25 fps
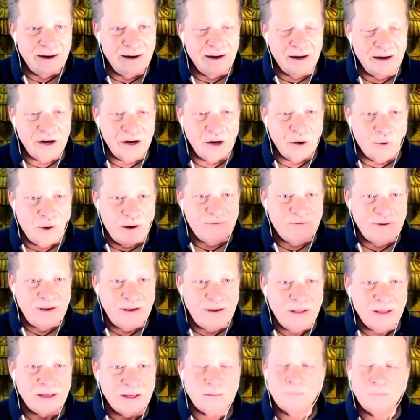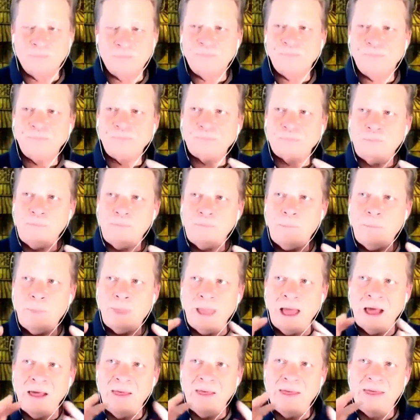You know, I feel it.
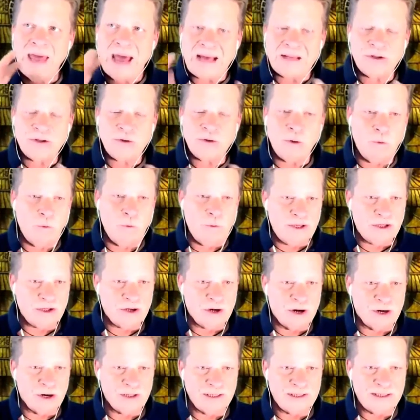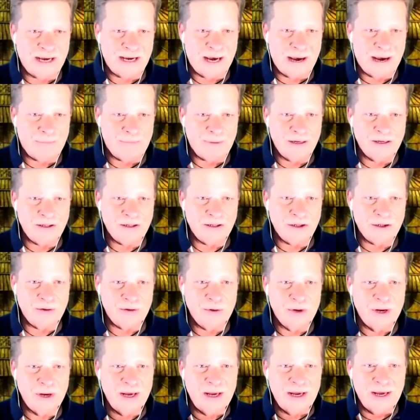That's what we start to tap
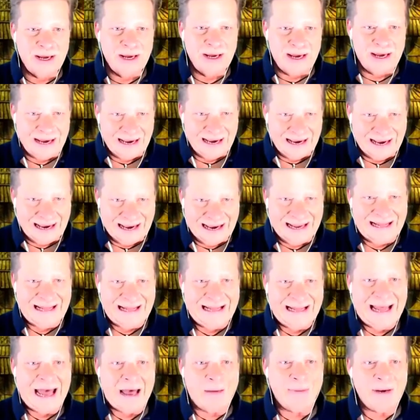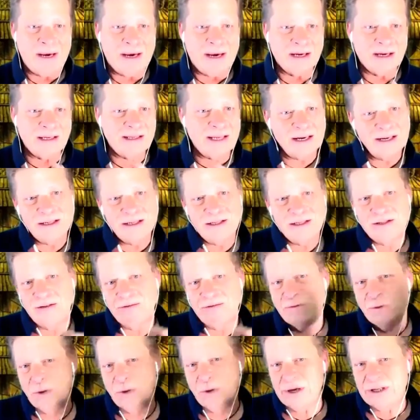into in that, because that is the
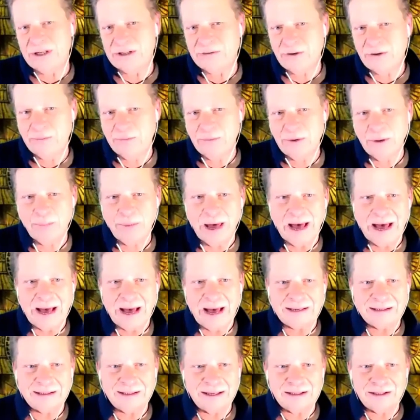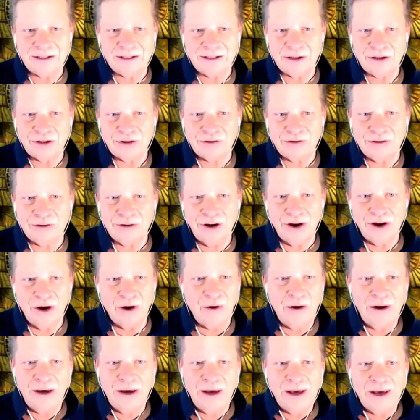voice from the past. That's the, you
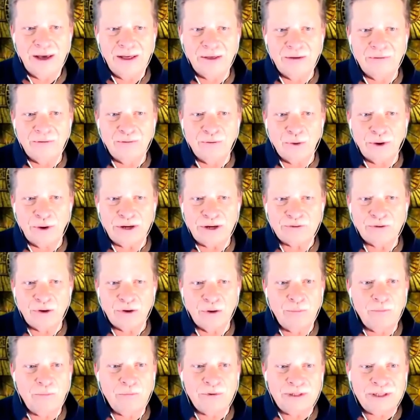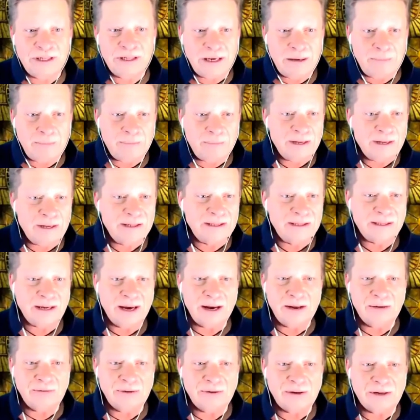know, the voice from deep
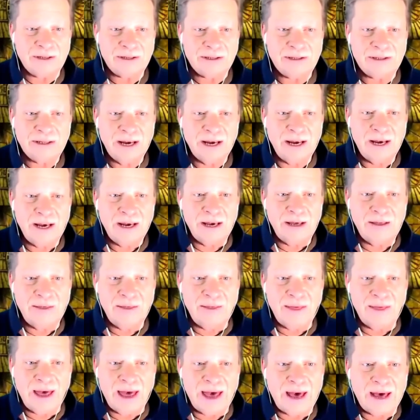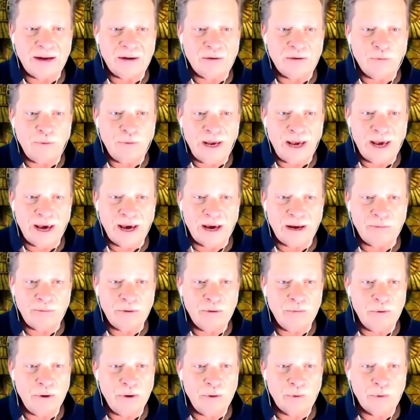inside of us that we had
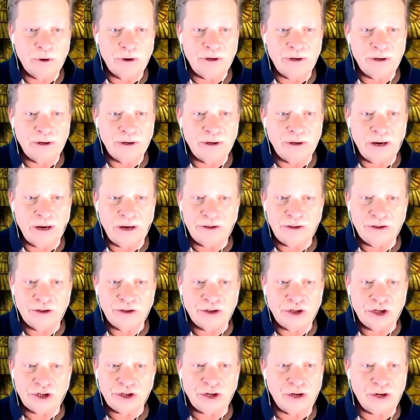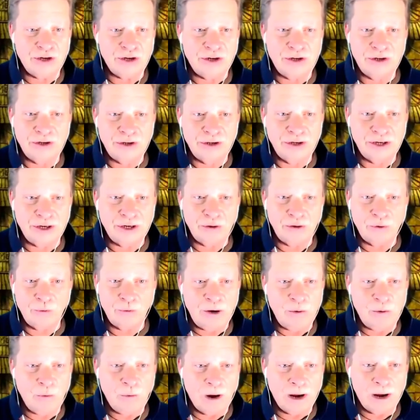when we were just a little
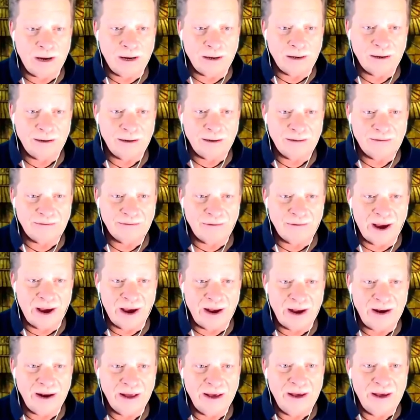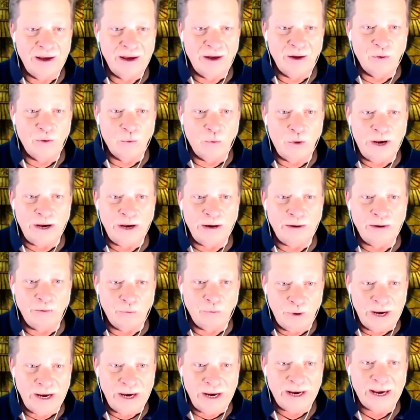wee one, right? We
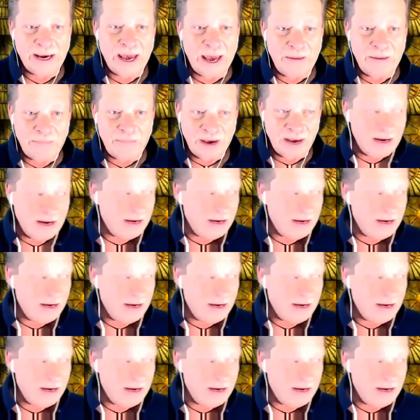came in